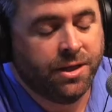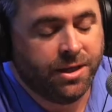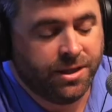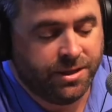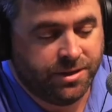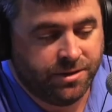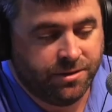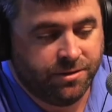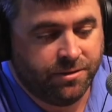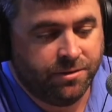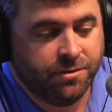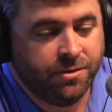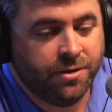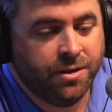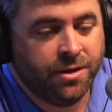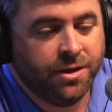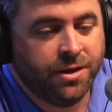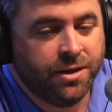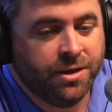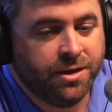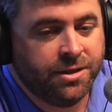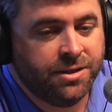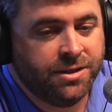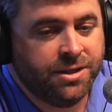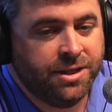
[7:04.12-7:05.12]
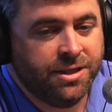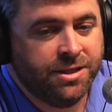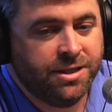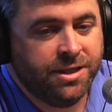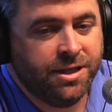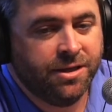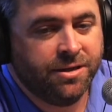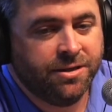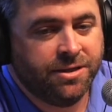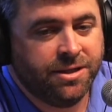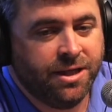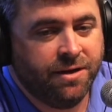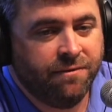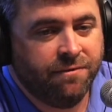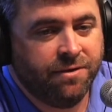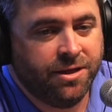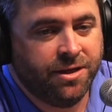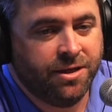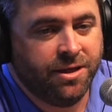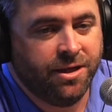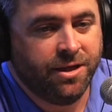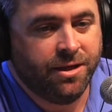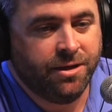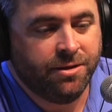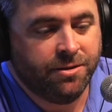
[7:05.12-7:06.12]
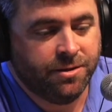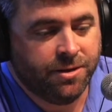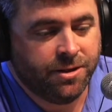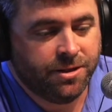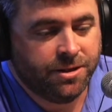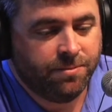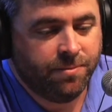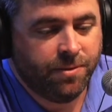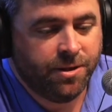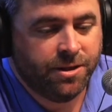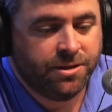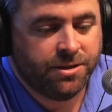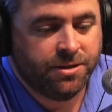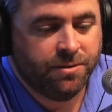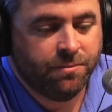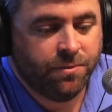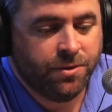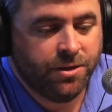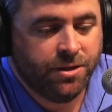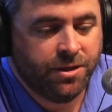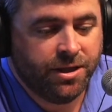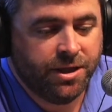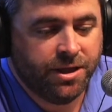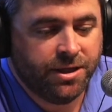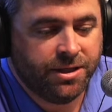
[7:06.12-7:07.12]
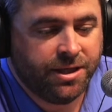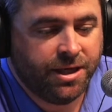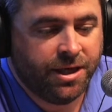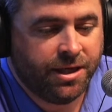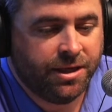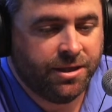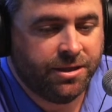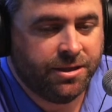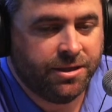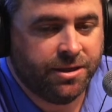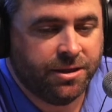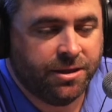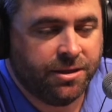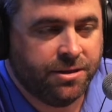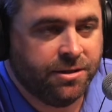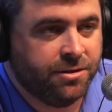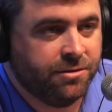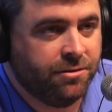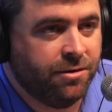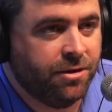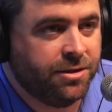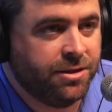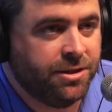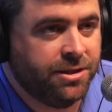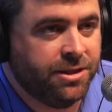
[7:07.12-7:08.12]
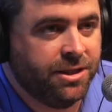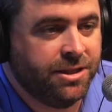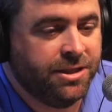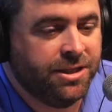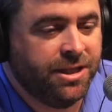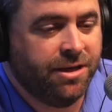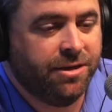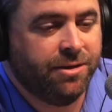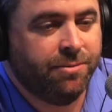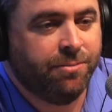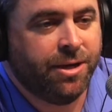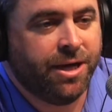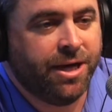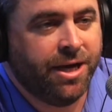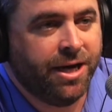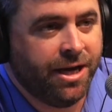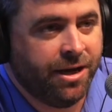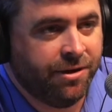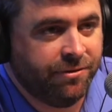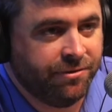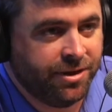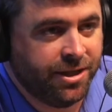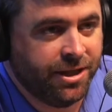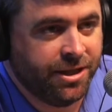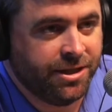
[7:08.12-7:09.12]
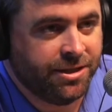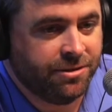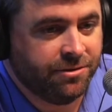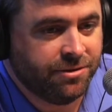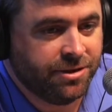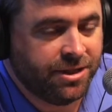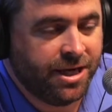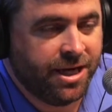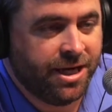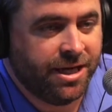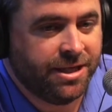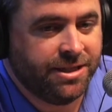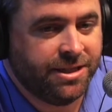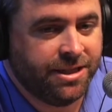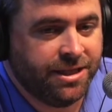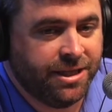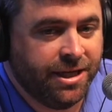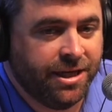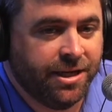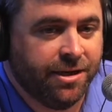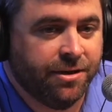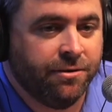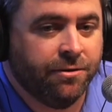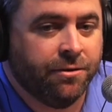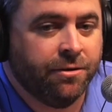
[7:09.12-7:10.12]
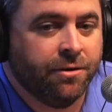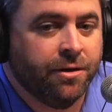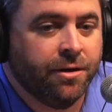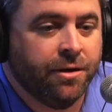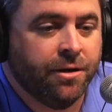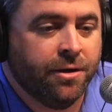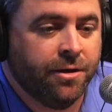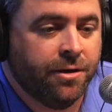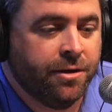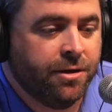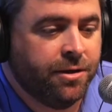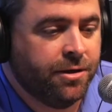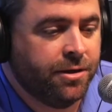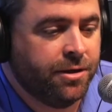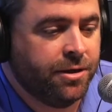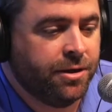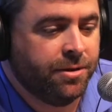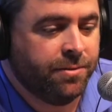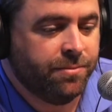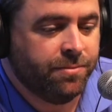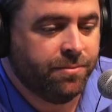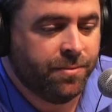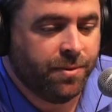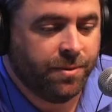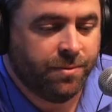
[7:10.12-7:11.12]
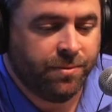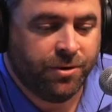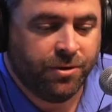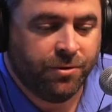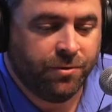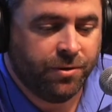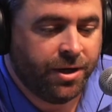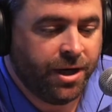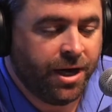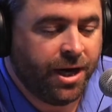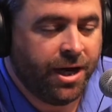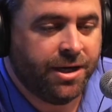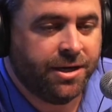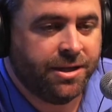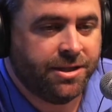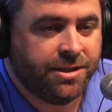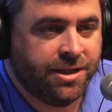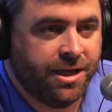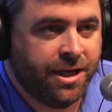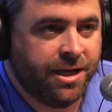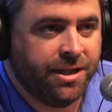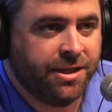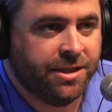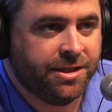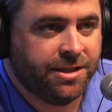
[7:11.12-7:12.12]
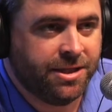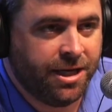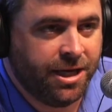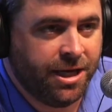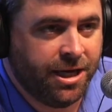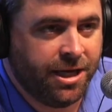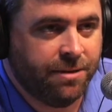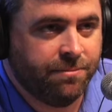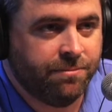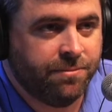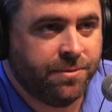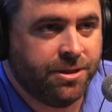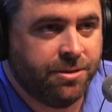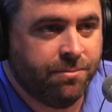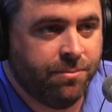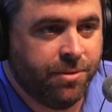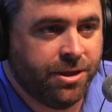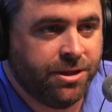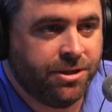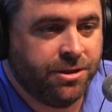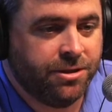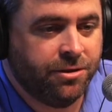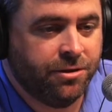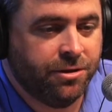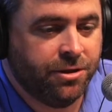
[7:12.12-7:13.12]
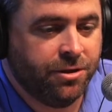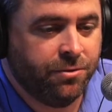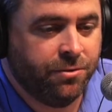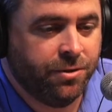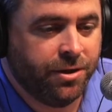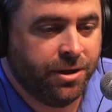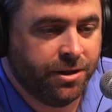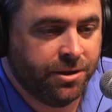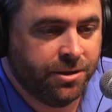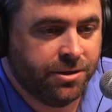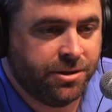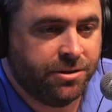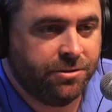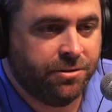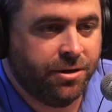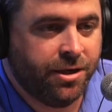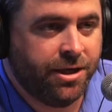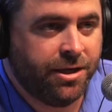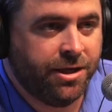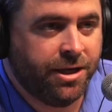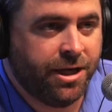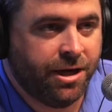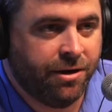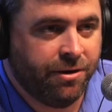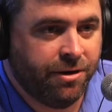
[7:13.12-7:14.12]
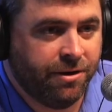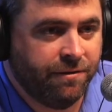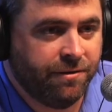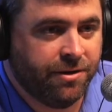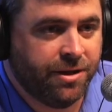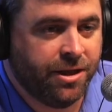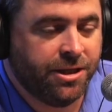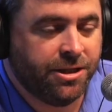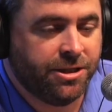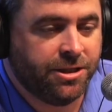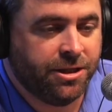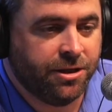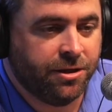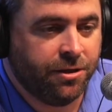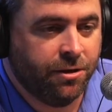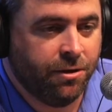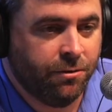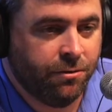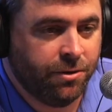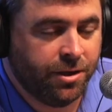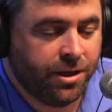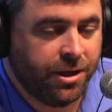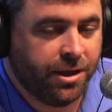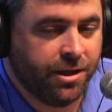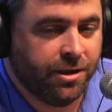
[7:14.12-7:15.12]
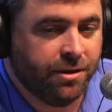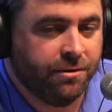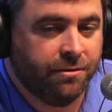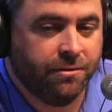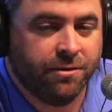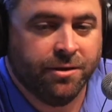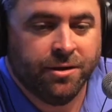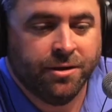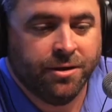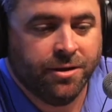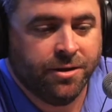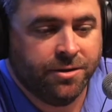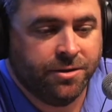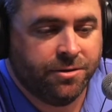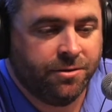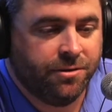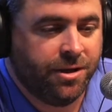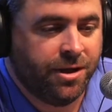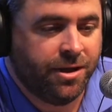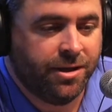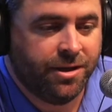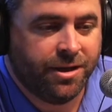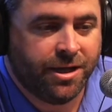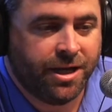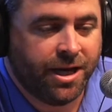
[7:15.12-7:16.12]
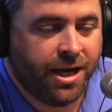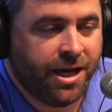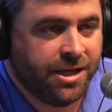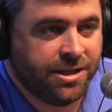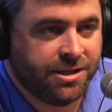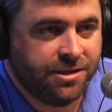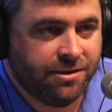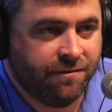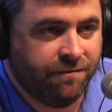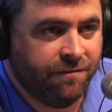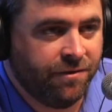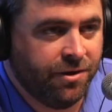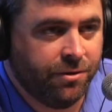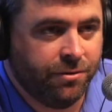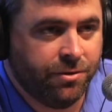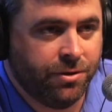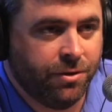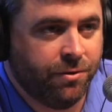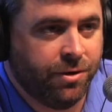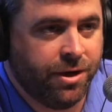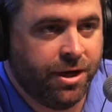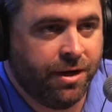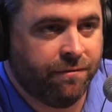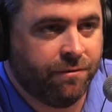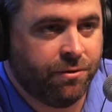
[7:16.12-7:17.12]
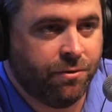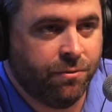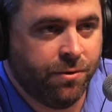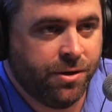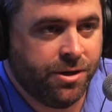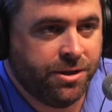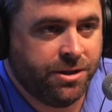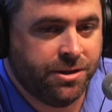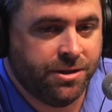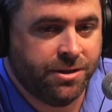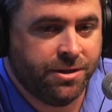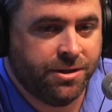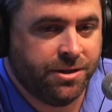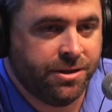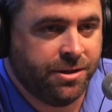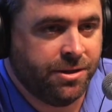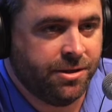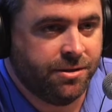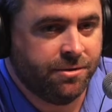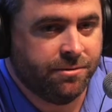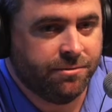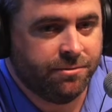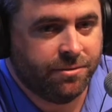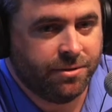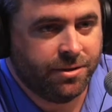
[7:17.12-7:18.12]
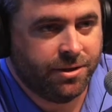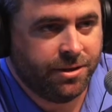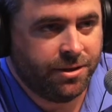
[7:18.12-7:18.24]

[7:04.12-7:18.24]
Yes, sir. Details everything, especially when you get down into the construction detailing about how things are tied together. You got to take the time to make sure you illustrate how everything's to go together so that the guys in the field don't have questions and